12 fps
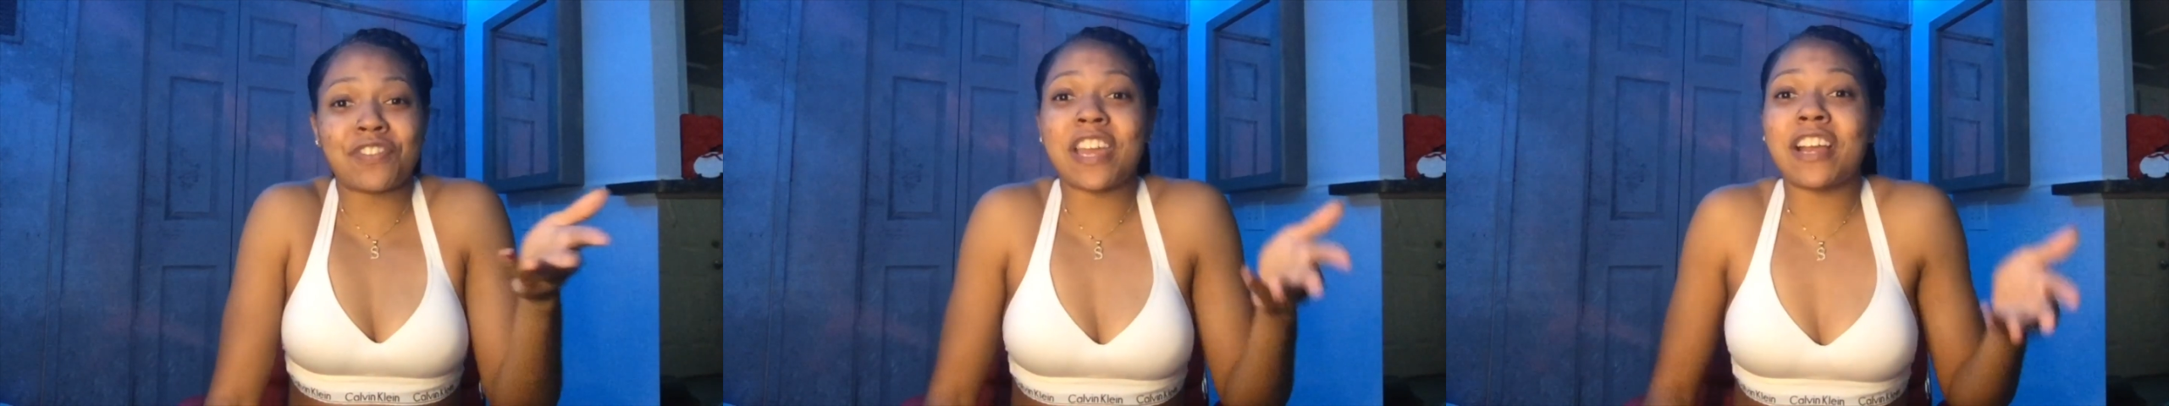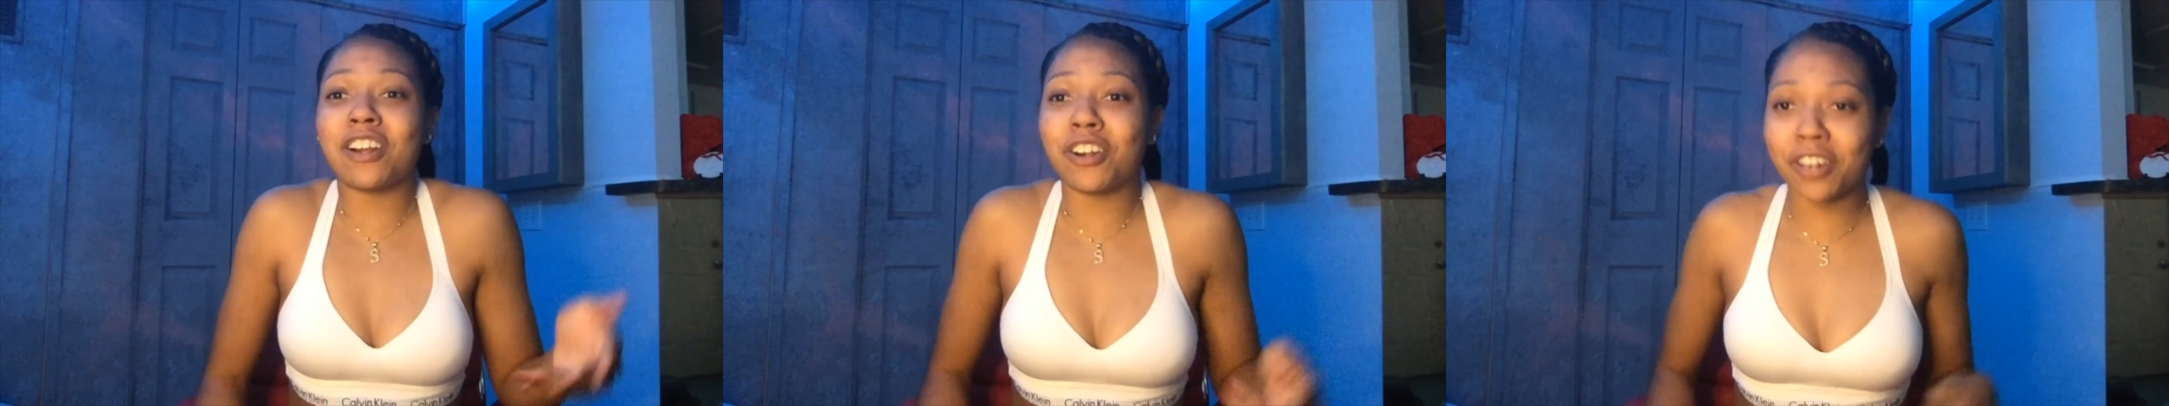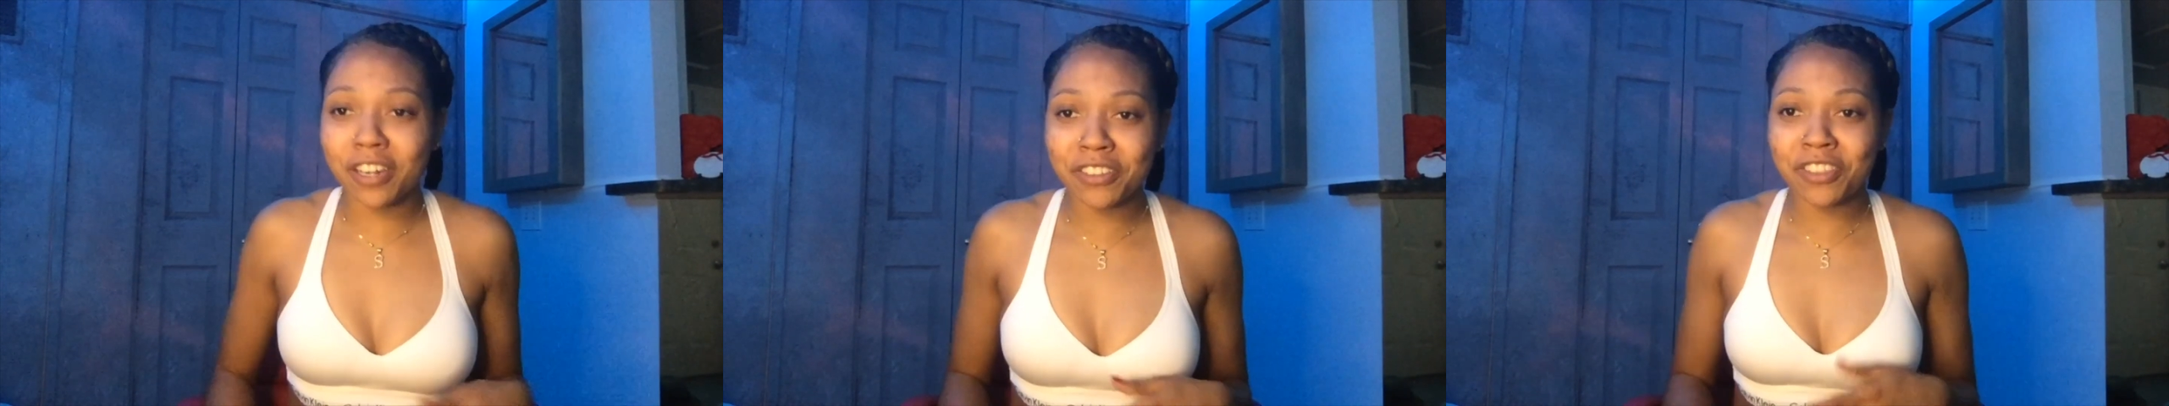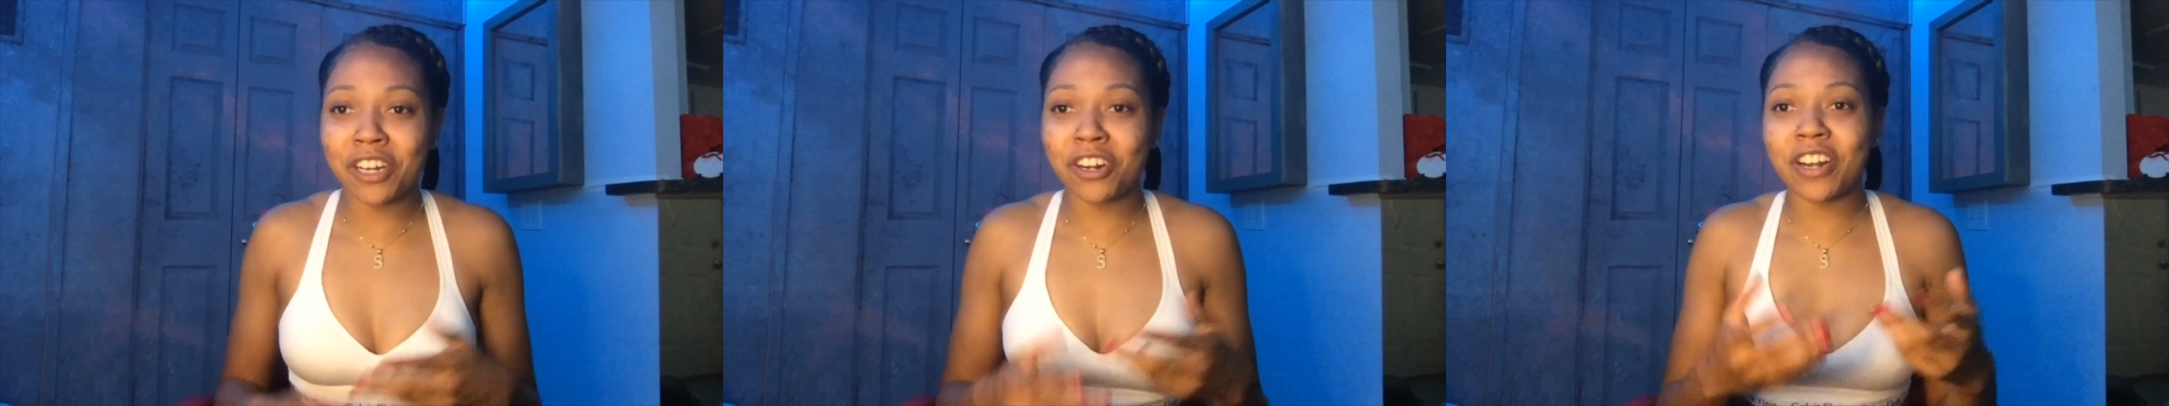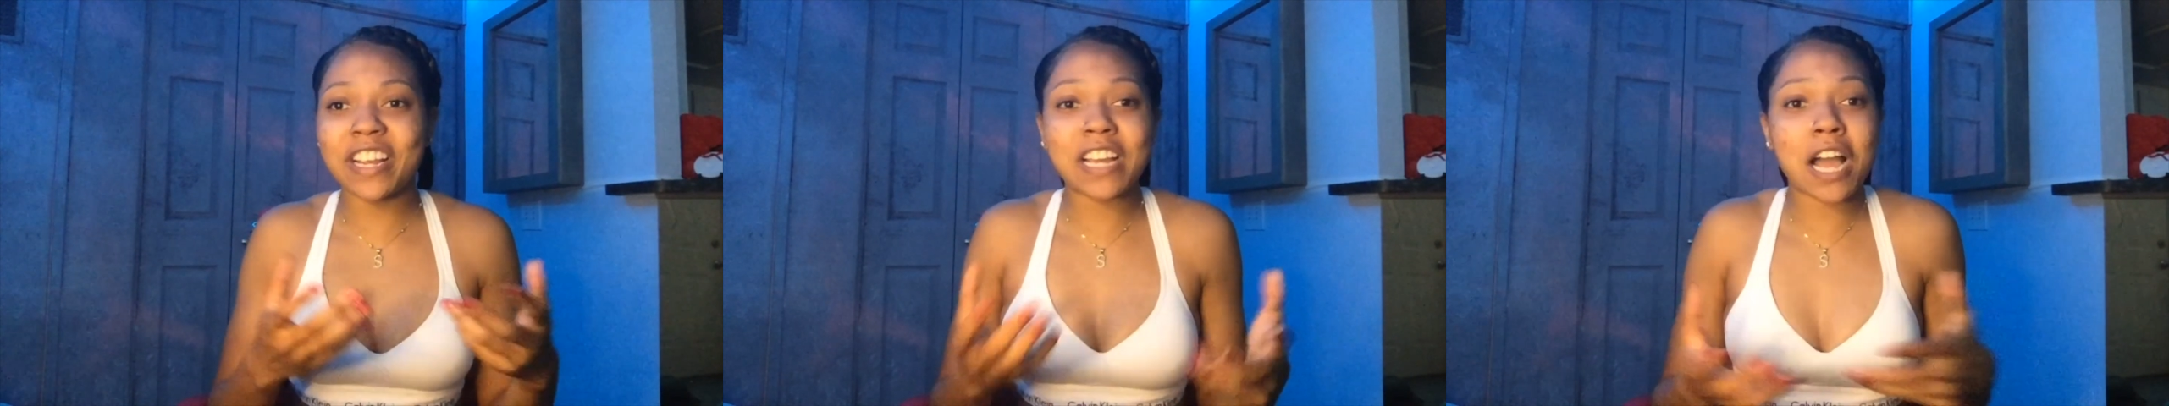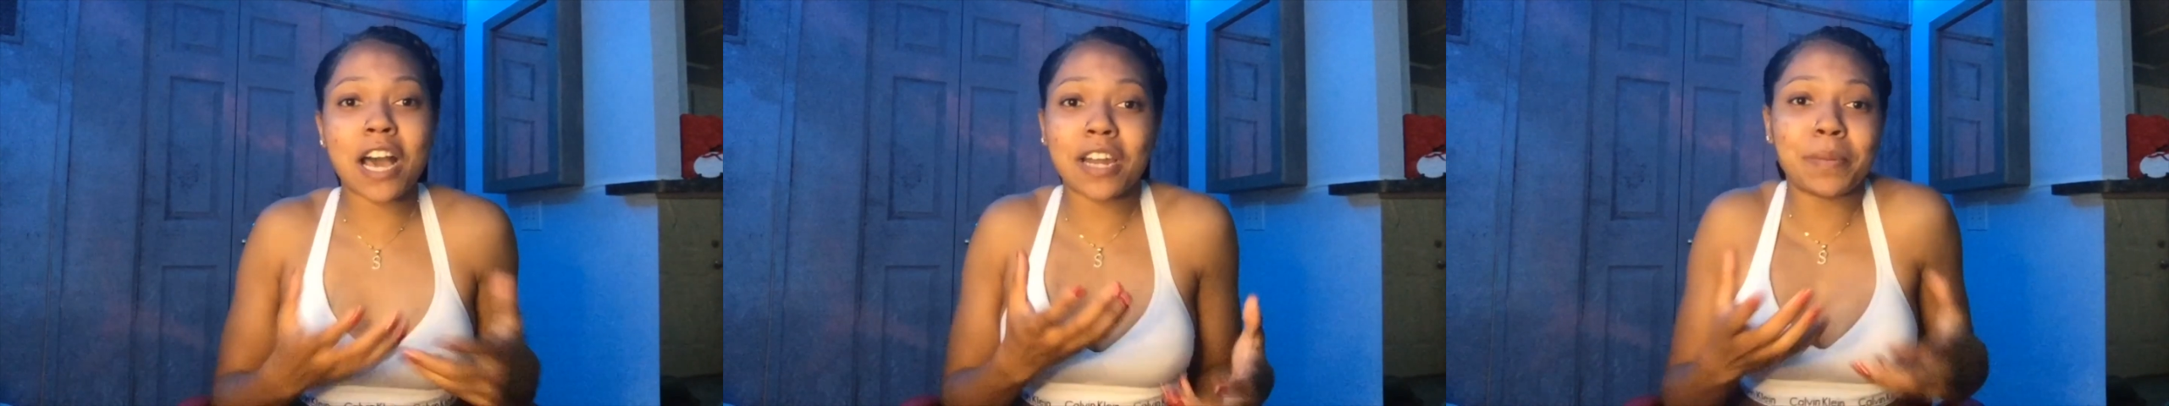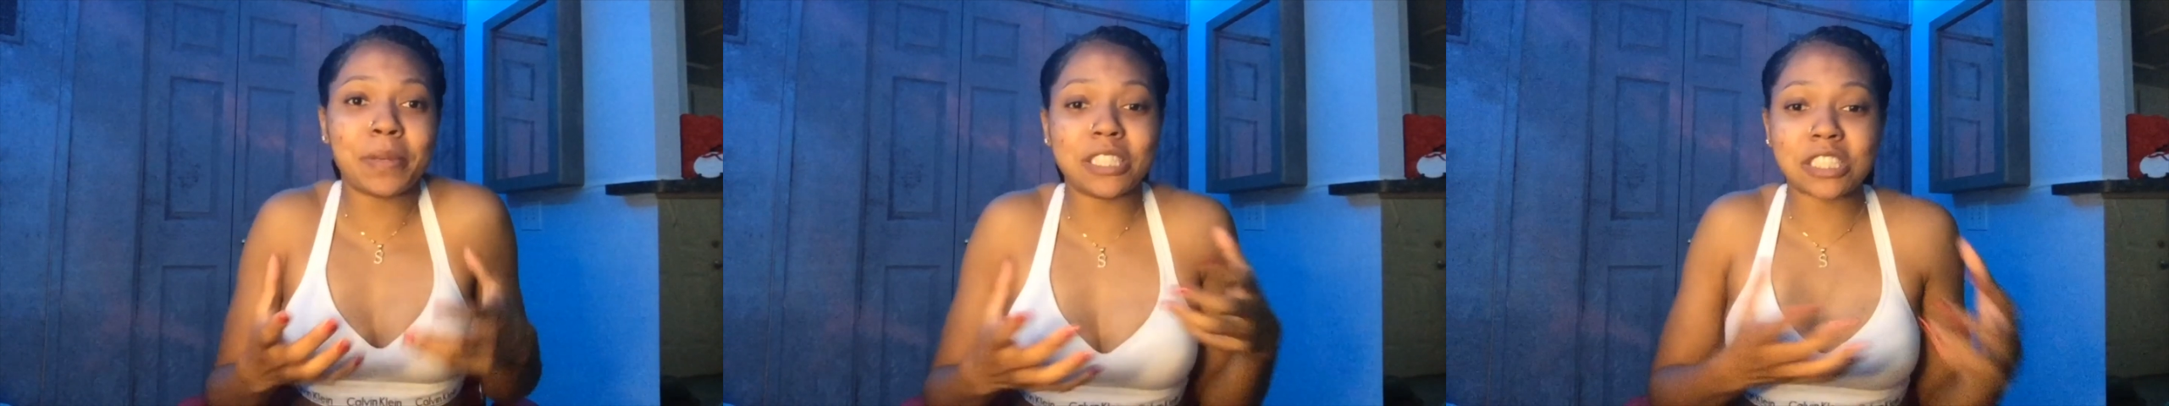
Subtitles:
their economy